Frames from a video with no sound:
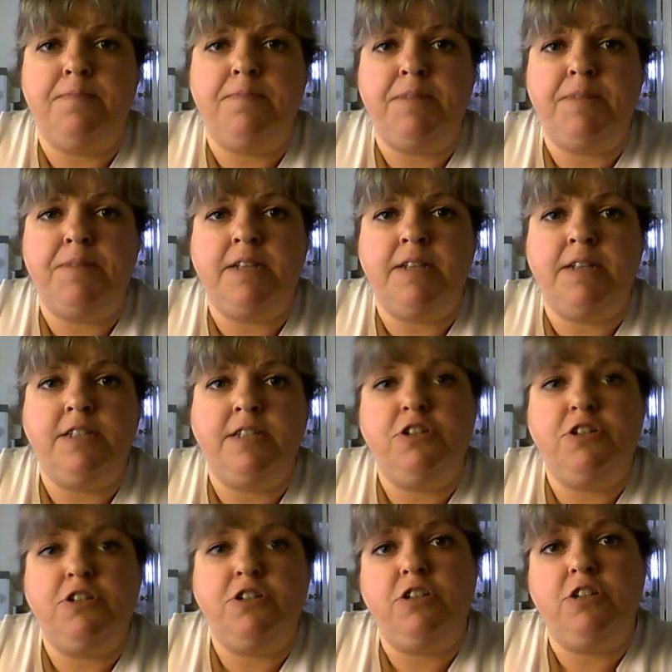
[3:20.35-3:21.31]
because then
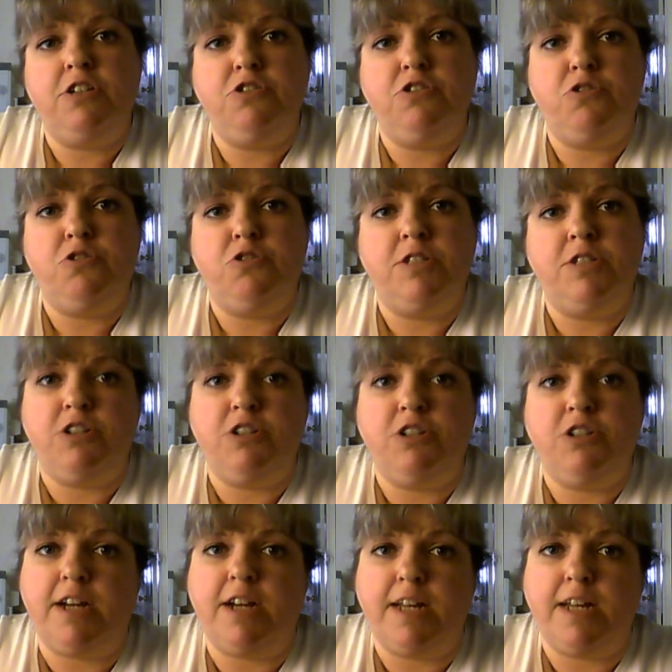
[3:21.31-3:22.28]
you're going to do the chores and you're
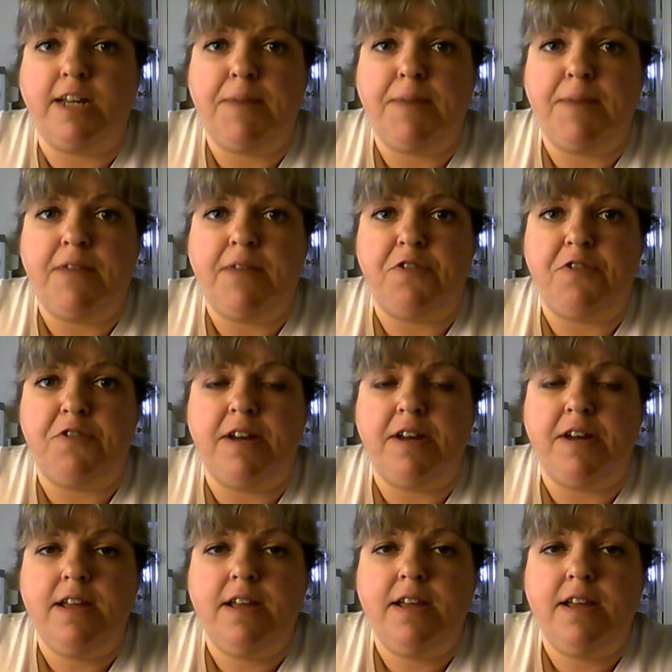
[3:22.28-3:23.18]
not going to get paid for it.